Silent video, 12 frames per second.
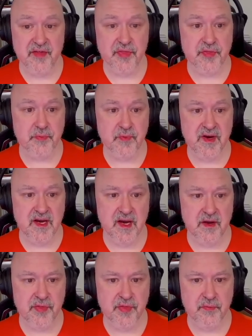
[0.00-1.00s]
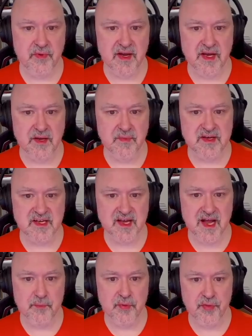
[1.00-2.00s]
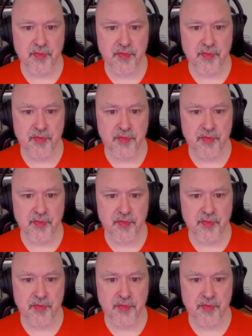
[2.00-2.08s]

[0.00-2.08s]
3 and 3 means I can't put